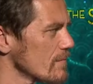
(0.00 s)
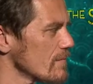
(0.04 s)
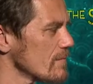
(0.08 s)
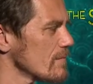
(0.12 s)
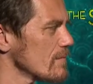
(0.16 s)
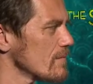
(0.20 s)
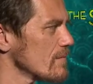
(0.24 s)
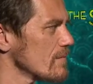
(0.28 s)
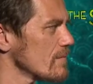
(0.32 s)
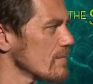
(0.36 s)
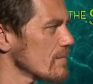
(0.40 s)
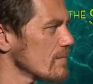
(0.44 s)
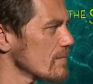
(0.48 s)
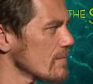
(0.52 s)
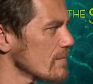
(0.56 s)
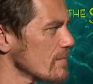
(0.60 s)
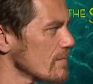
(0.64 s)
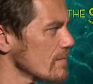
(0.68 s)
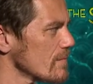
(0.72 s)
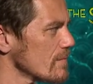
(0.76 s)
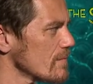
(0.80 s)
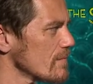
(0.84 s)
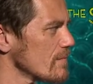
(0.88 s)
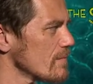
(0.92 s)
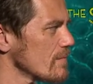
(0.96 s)

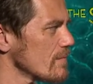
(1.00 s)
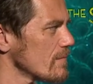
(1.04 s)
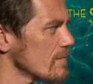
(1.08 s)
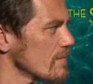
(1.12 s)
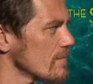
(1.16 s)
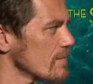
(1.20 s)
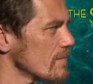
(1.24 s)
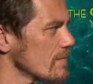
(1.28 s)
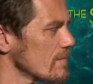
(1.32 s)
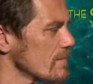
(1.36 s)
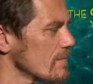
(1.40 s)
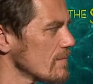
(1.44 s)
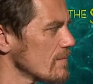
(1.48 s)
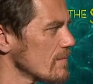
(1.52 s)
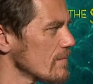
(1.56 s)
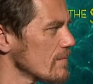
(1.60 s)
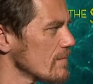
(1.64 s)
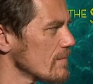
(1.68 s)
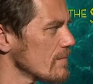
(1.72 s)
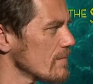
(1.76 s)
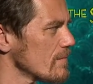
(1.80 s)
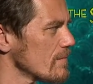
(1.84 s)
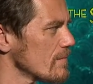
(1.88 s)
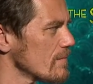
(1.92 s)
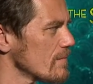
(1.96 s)

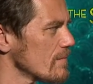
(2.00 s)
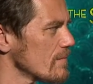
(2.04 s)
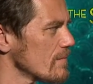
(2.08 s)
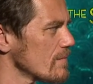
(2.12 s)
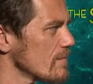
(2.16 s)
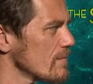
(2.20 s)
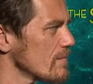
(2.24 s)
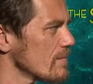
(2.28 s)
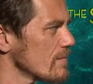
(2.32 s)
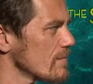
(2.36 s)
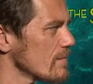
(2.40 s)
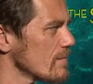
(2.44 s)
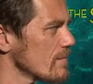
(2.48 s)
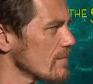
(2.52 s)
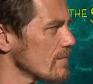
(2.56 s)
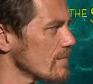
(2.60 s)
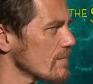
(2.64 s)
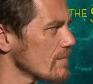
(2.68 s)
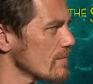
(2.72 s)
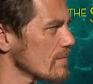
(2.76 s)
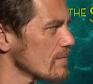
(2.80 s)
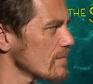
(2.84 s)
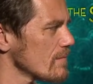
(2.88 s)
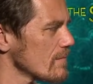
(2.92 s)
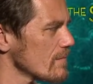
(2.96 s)

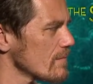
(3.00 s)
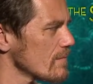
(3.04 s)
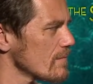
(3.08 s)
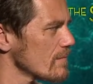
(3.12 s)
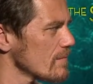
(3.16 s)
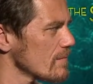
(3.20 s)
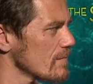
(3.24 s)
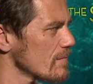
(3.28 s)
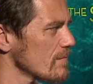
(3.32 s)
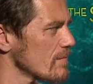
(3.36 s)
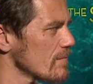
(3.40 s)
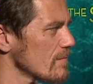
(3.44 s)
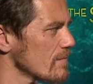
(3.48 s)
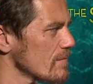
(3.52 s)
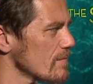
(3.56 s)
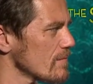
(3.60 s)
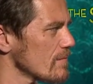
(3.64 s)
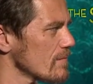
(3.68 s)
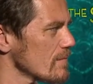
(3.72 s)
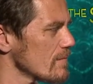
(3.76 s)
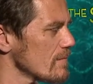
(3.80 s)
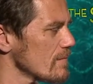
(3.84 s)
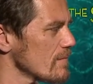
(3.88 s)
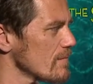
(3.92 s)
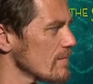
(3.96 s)

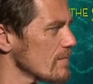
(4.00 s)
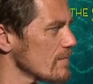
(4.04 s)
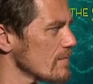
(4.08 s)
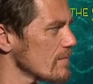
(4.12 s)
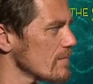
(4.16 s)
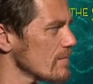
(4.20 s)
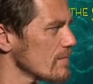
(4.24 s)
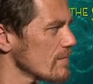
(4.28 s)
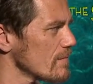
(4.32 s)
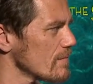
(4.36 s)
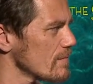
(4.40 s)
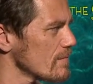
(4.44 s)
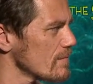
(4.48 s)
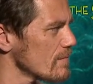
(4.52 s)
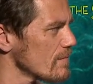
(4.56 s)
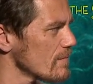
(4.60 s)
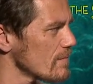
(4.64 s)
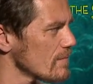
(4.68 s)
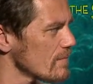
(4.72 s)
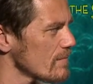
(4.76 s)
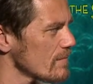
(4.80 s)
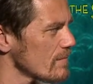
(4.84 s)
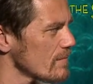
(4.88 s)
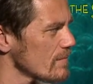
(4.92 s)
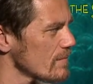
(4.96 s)

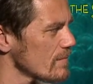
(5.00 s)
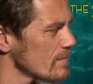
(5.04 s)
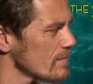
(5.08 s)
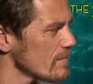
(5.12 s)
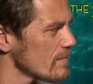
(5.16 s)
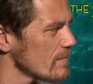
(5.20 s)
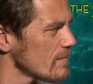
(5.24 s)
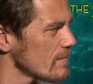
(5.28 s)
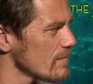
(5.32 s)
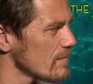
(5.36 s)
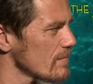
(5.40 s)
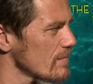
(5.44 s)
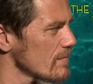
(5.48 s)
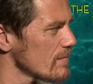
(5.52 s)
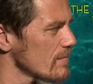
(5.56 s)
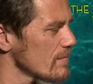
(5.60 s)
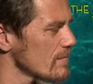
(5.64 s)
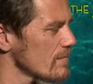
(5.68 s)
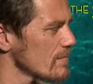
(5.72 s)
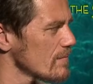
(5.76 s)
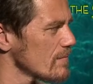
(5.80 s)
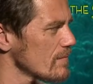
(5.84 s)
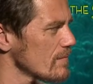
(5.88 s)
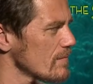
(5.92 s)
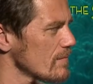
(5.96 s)

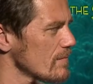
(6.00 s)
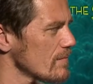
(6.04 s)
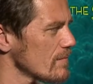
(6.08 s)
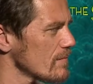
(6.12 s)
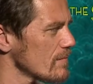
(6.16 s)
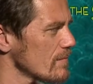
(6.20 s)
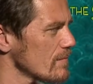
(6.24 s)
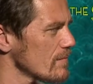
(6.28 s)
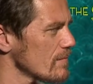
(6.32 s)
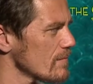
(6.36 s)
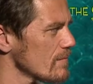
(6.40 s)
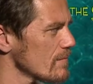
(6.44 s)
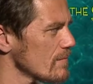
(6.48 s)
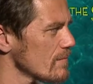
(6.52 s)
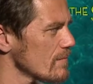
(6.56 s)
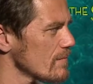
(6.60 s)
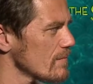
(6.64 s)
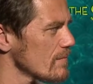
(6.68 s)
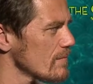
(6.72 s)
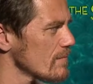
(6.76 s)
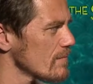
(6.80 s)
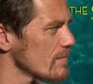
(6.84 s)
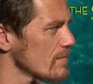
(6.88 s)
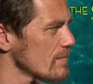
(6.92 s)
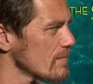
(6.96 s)

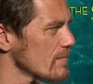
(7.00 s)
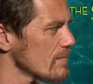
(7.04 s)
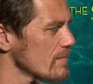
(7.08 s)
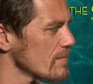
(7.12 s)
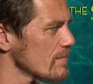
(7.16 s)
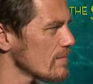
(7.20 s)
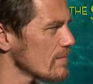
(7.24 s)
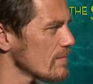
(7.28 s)
This person isn't speaking.